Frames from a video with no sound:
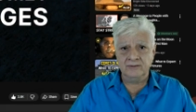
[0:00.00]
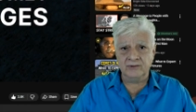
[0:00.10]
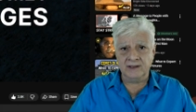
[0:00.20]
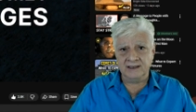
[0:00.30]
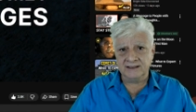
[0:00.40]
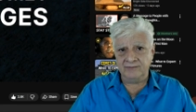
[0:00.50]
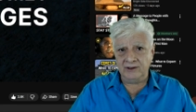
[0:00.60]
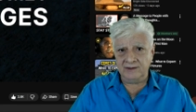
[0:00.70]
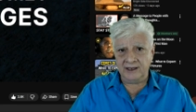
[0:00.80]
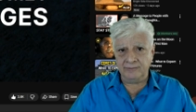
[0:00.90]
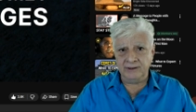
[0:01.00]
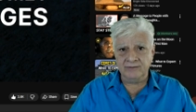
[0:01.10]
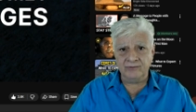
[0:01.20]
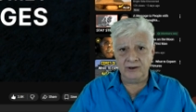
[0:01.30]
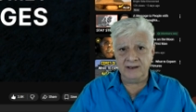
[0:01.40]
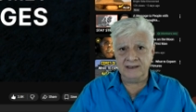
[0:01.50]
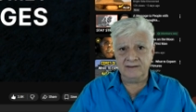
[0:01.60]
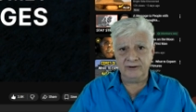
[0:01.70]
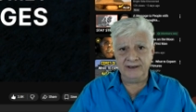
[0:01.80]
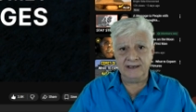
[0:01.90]
For those of you that have been following
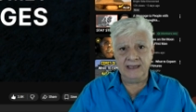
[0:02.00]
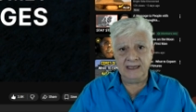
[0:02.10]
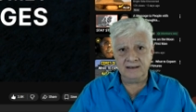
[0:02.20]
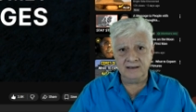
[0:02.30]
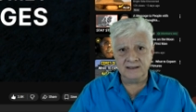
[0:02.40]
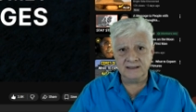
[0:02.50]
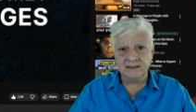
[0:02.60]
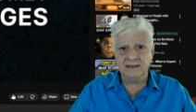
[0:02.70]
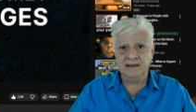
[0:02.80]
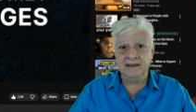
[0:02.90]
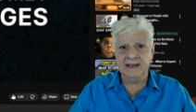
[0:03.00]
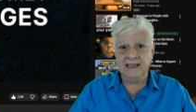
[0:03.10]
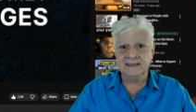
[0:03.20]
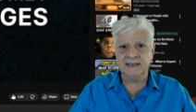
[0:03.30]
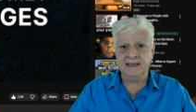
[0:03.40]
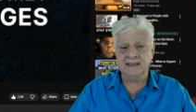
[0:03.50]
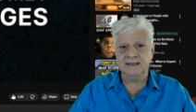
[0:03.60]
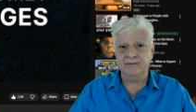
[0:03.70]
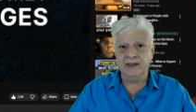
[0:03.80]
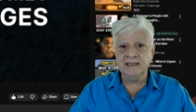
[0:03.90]
3I Atlas, NASA has
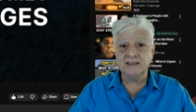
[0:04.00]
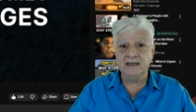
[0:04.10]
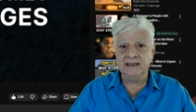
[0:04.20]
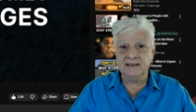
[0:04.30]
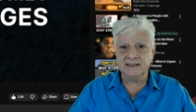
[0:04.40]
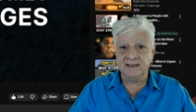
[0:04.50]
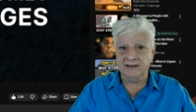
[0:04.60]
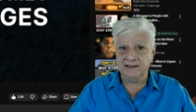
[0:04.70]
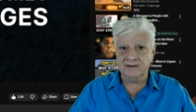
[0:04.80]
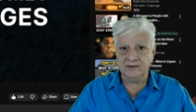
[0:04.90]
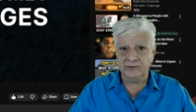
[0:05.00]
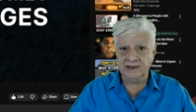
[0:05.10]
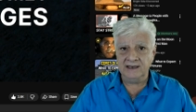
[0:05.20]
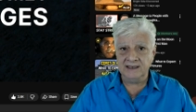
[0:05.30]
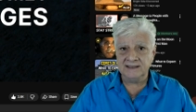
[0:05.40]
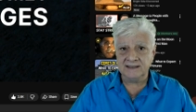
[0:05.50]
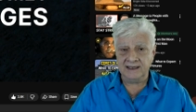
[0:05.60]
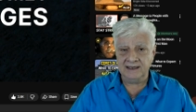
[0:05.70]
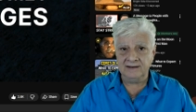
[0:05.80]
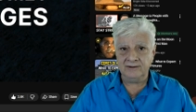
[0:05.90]
eventually decided to release
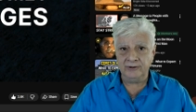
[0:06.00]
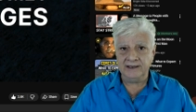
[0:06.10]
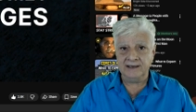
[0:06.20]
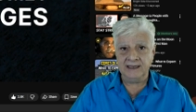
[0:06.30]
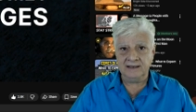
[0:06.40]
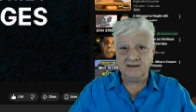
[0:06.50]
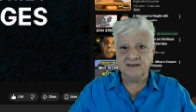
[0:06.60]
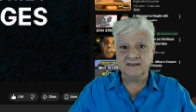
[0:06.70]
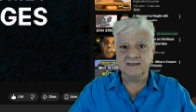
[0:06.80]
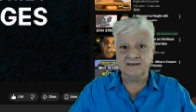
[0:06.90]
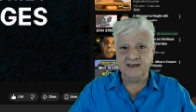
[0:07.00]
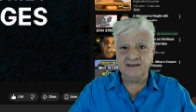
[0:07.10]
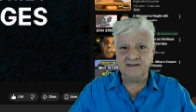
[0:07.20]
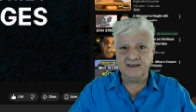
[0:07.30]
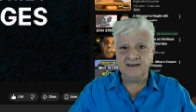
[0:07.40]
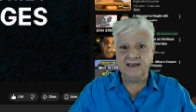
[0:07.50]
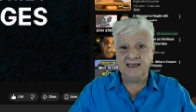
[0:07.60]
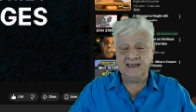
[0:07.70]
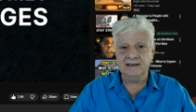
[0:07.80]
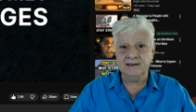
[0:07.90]
their 3I Atlas data
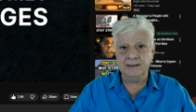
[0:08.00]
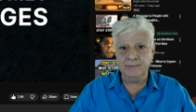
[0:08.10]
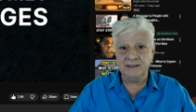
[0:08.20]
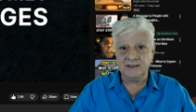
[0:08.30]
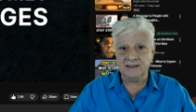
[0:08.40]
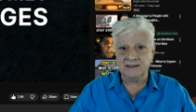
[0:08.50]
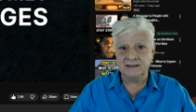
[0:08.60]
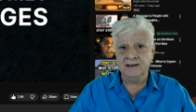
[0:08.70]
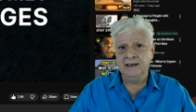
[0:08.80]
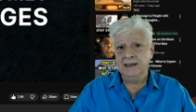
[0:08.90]
and images.